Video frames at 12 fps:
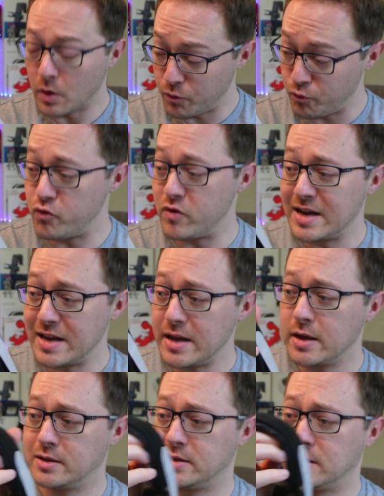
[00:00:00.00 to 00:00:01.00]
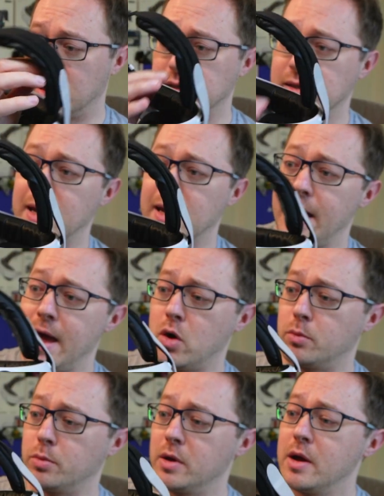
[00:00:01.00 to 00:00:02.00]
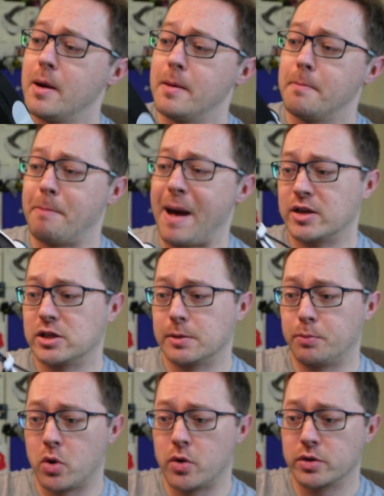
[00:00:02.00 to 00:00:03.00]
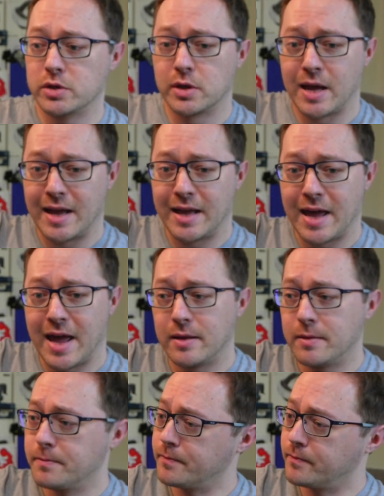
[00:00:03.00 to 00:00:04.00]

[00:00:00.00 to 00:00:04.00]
really does help. Back support, again,